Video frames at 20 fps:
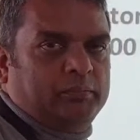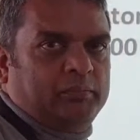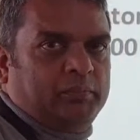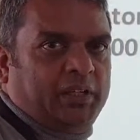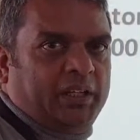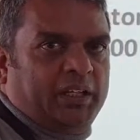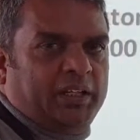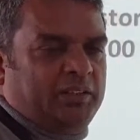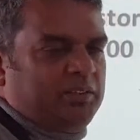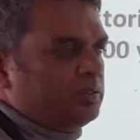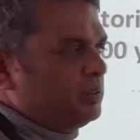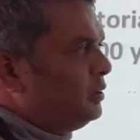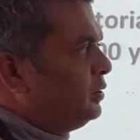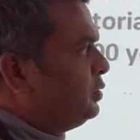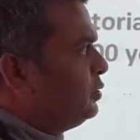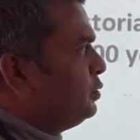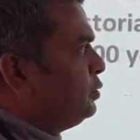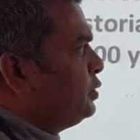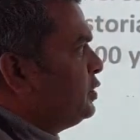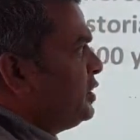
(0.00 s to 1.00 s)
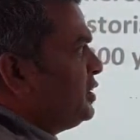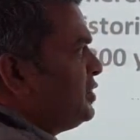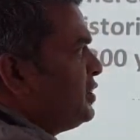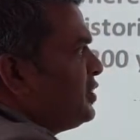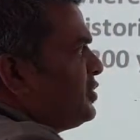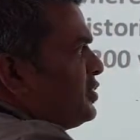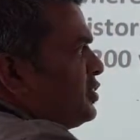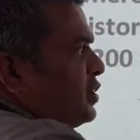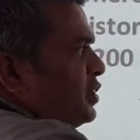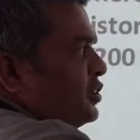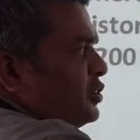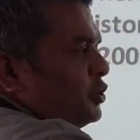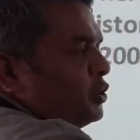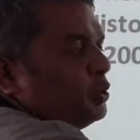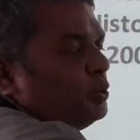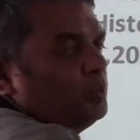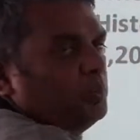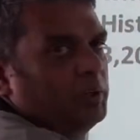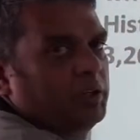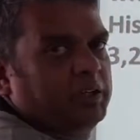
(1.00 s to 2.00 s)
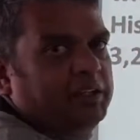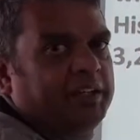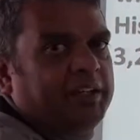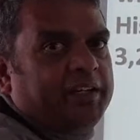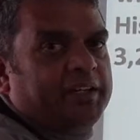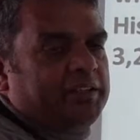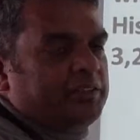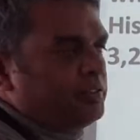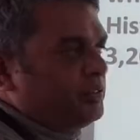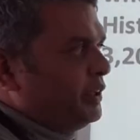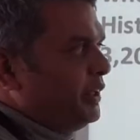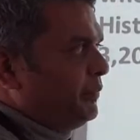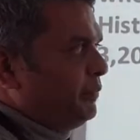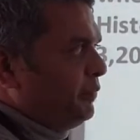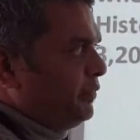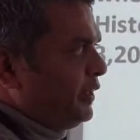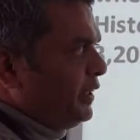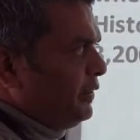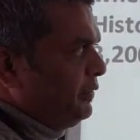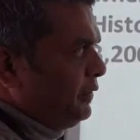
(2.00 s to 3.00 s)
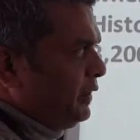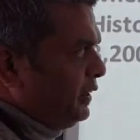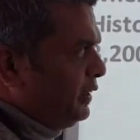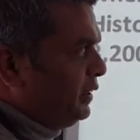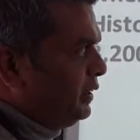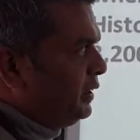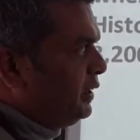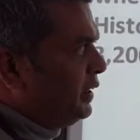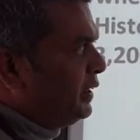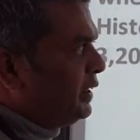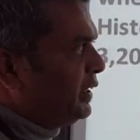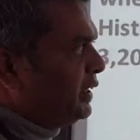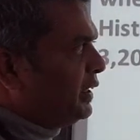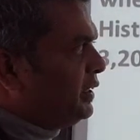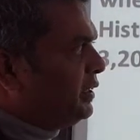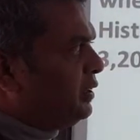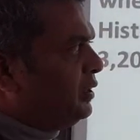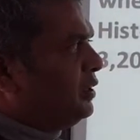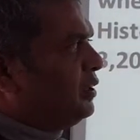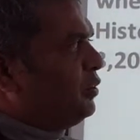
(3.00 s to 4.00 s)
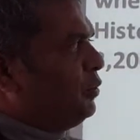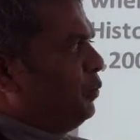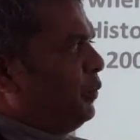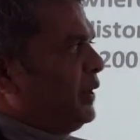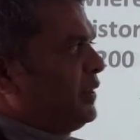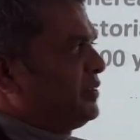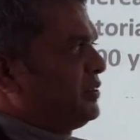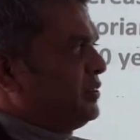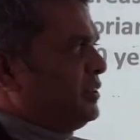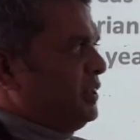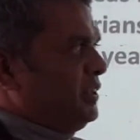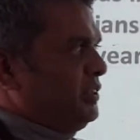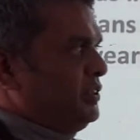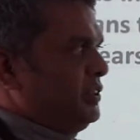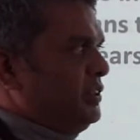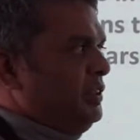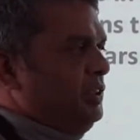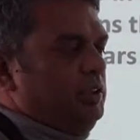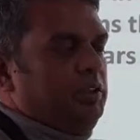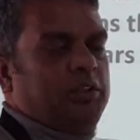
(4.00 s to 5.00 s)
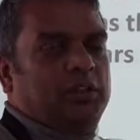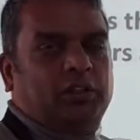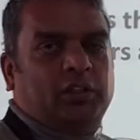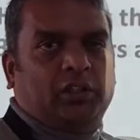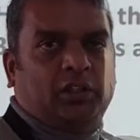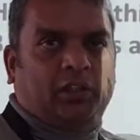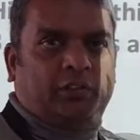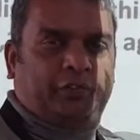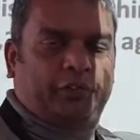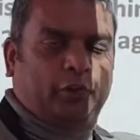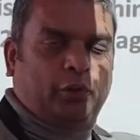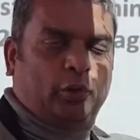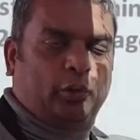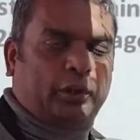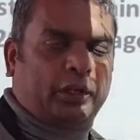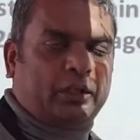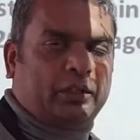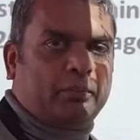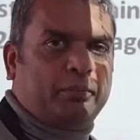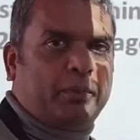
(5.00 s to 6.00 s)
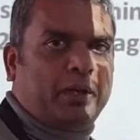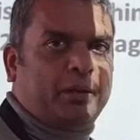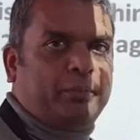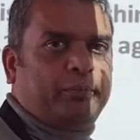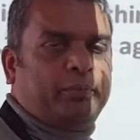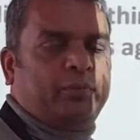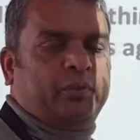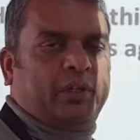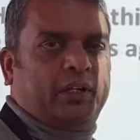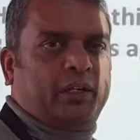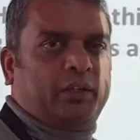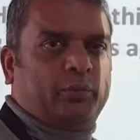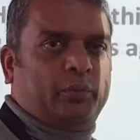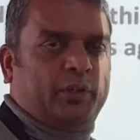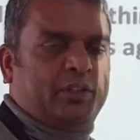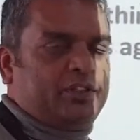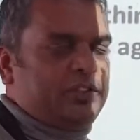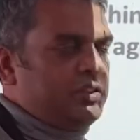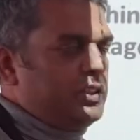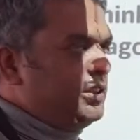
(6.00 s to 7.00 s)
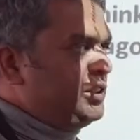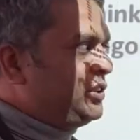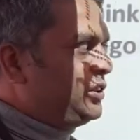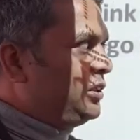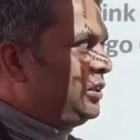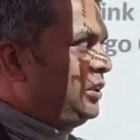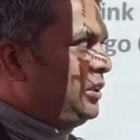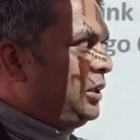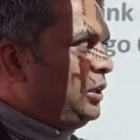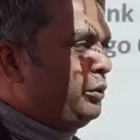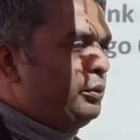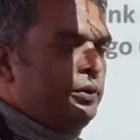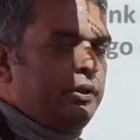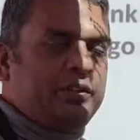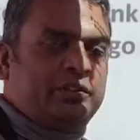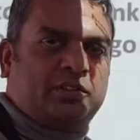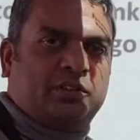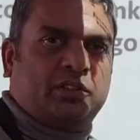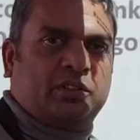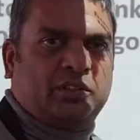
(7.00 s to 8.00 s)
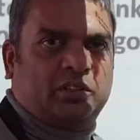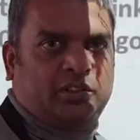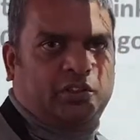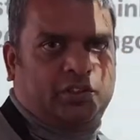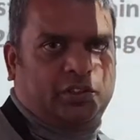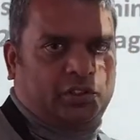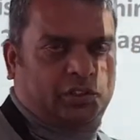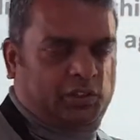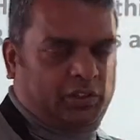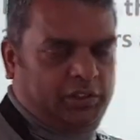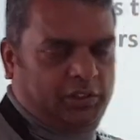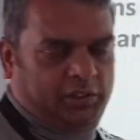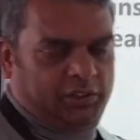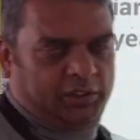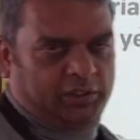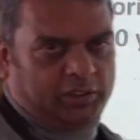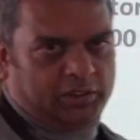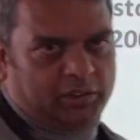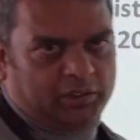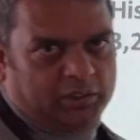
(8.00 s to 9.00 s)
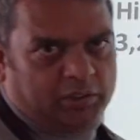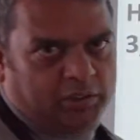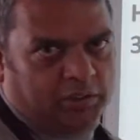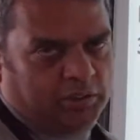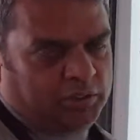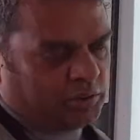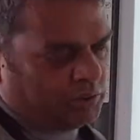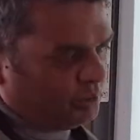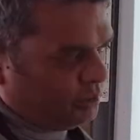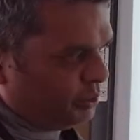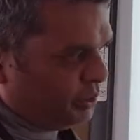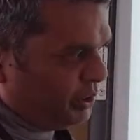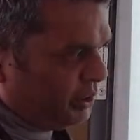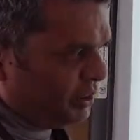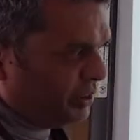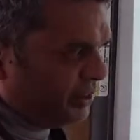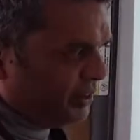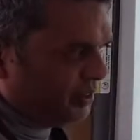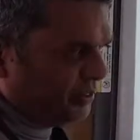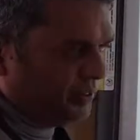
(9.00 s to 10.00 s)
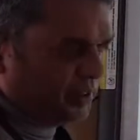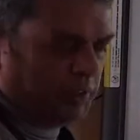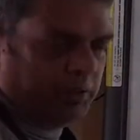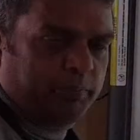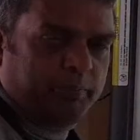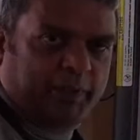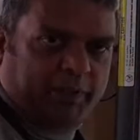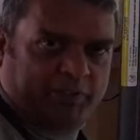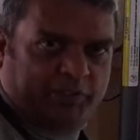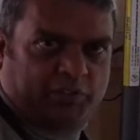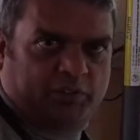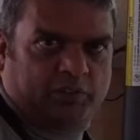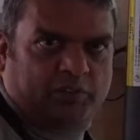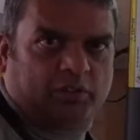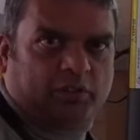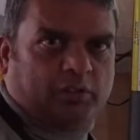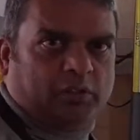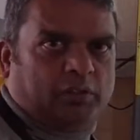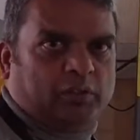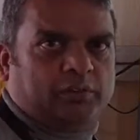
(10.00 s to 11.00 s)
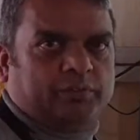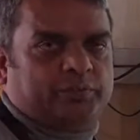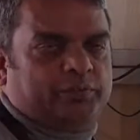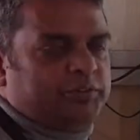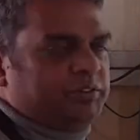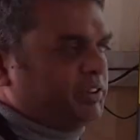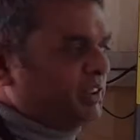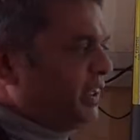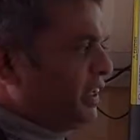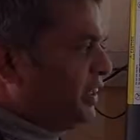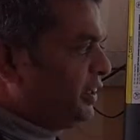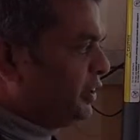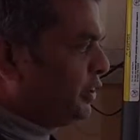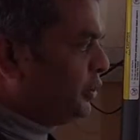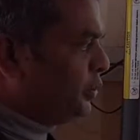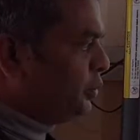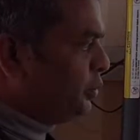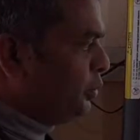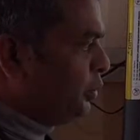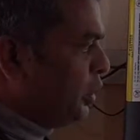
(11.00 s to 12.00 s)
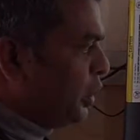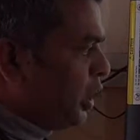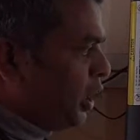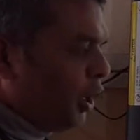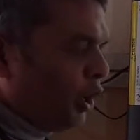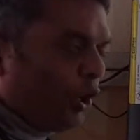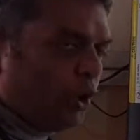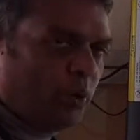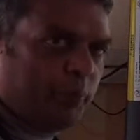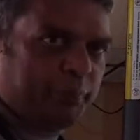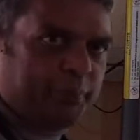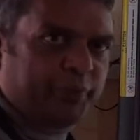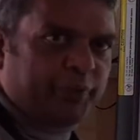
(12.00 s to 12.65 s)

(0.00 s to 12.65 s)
dates, so we just assume a date is given. In West Asia, if you look at the map, that West Asia now is Turkey. So here there is an image of telling you how